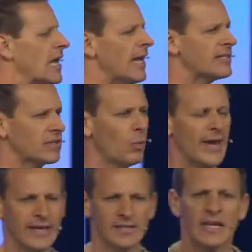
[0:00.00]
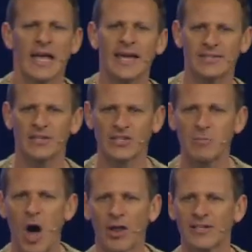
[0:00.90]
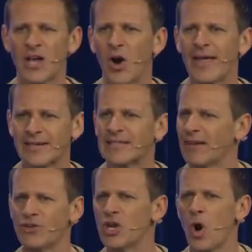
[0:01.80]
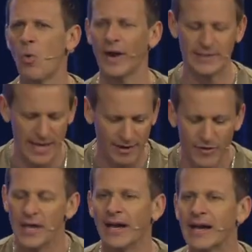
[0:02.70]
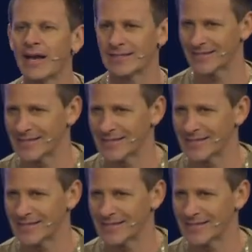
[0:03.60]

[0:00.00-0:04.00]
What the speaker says: He's the weakest. He's the smallest. Oh, yes, Dave, you don't want Dave. And God says,